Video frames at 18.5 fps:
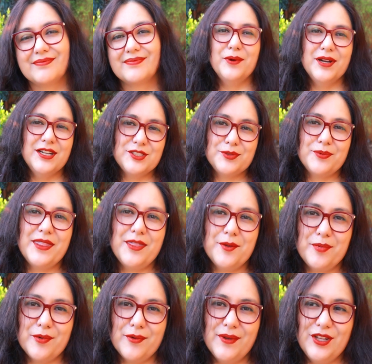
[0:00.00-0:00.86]
Whereas with
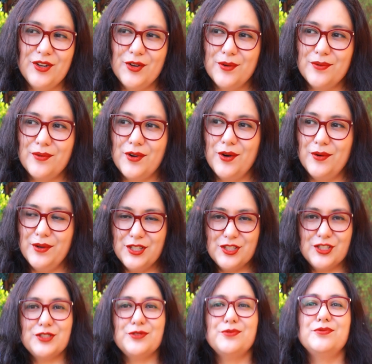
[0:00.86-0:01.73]
the burrito roll,
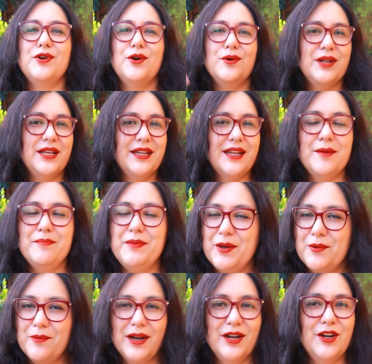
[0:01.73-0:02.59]
you just roll it up
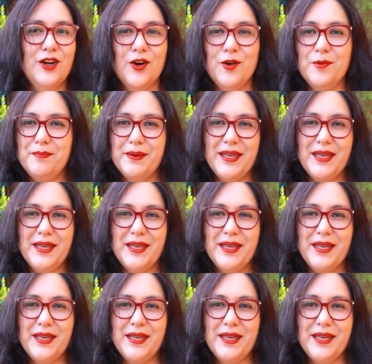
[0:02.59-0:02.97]
in one go,